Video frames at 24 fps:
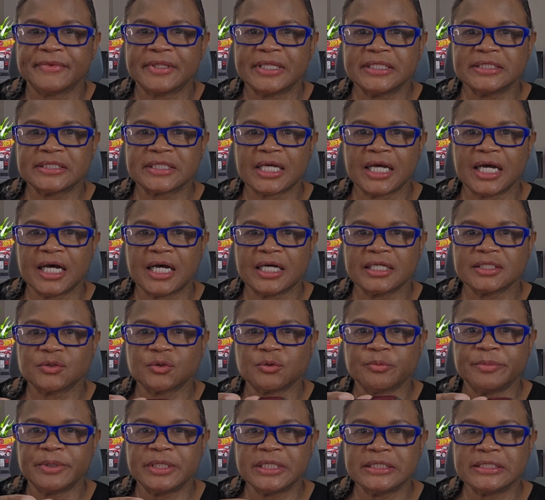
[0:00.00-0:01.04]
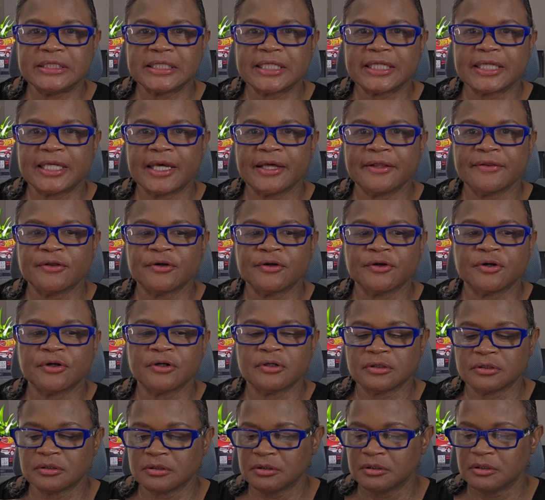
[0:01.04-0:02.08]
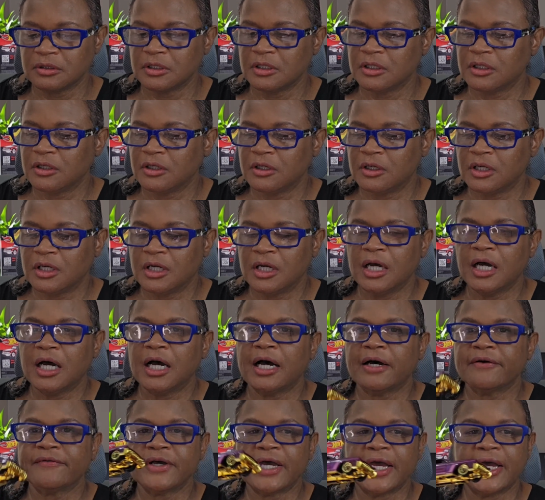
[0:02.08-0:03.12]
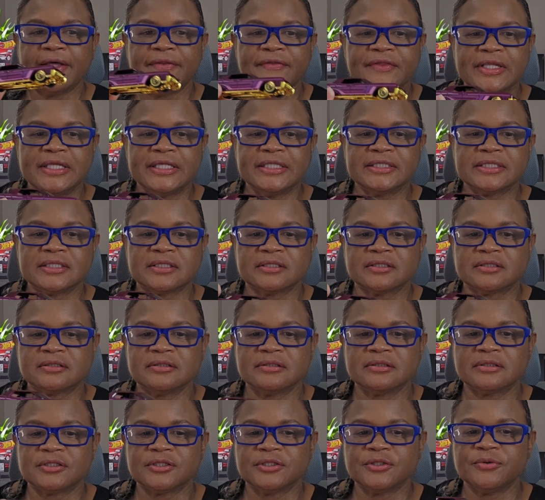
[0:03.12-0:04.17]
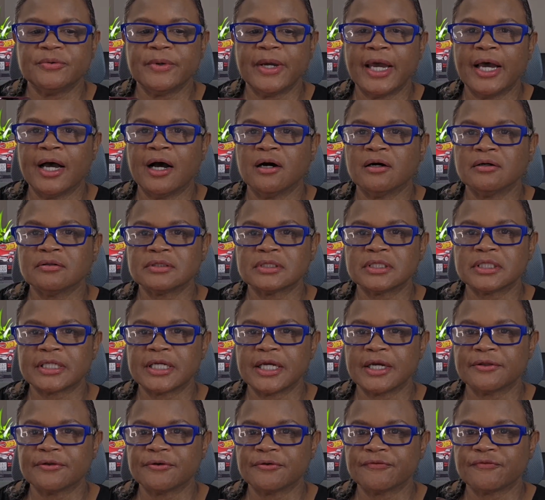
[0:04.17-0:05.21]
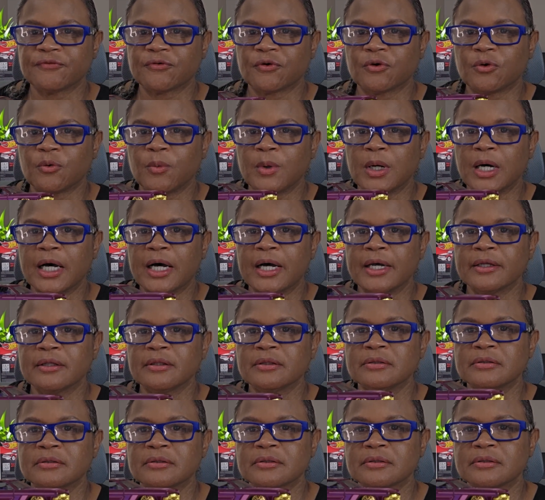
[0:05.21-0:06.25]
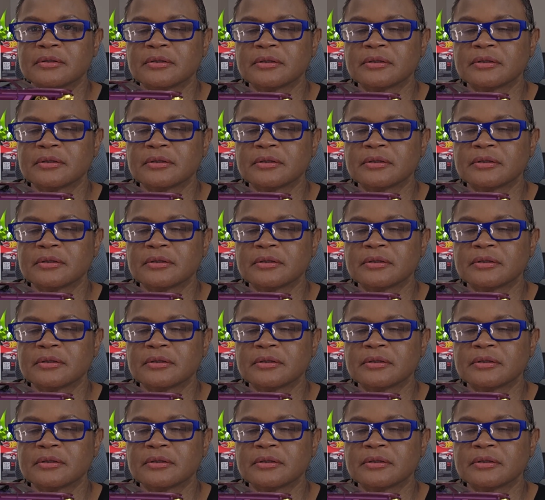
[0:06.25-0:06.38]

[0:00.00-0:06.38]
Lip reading: these guys will be together. I've had these two out together for a while.